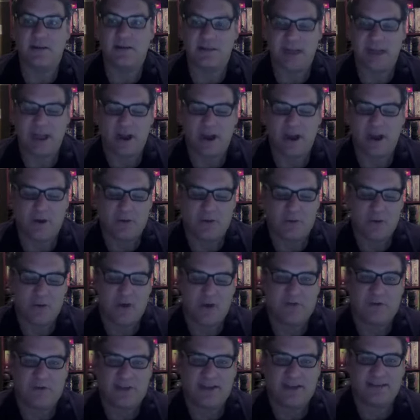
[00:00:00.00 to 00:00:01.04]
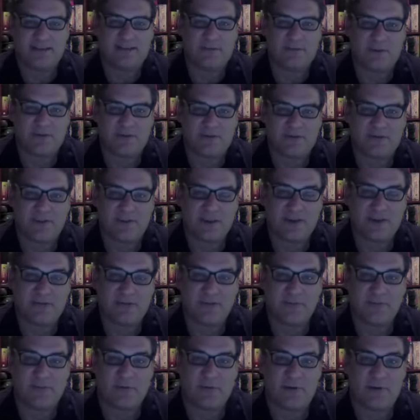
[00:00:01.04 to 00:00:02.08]
Now, whoever gets the most victory
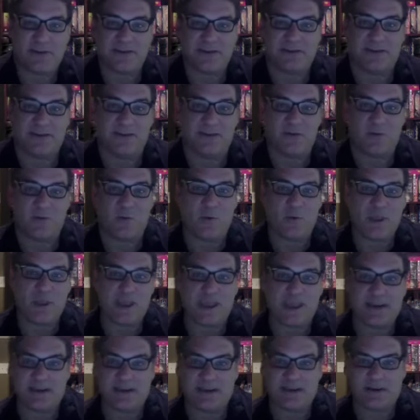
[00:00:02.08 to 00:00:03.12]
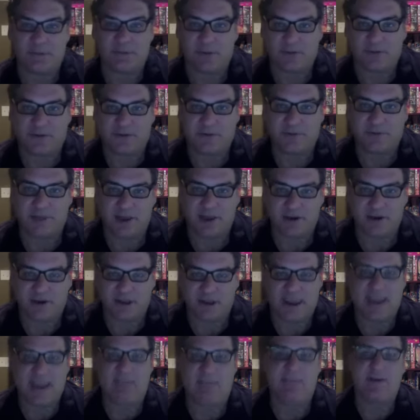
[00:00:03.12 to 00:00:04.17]
points is going to win in a multiplayer game,